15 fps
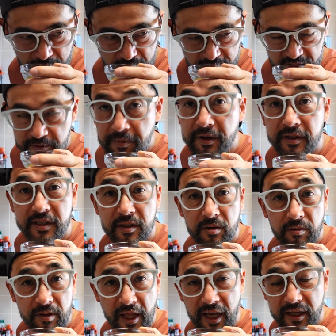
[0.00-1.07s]
Smells
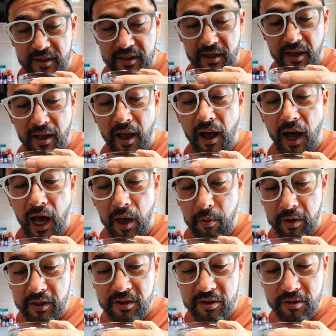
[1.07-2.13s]
so nice. I
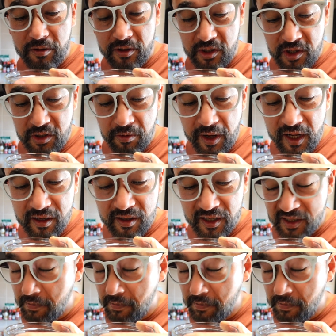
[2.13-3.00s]
want to drink this,